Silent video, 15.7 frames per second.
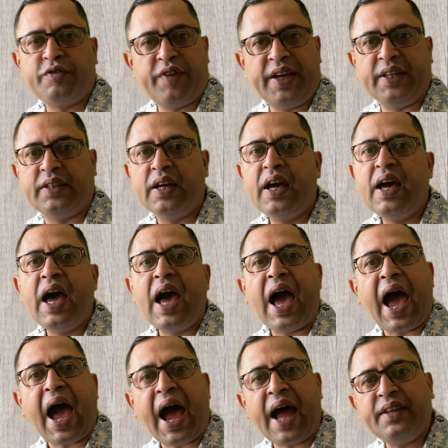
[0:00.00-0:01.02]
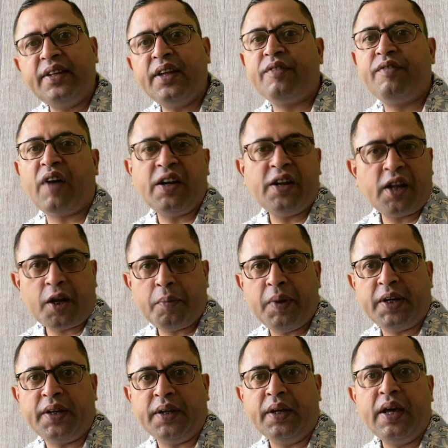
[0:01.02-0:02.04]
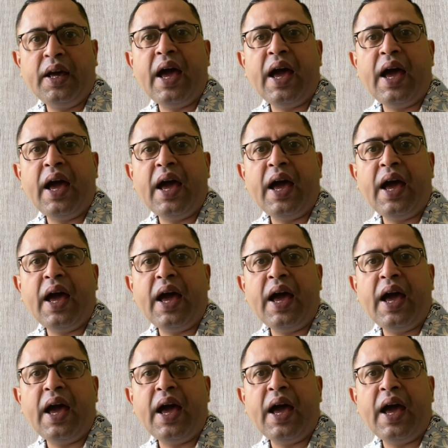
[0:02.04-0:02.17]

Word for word: faith and their vulnerability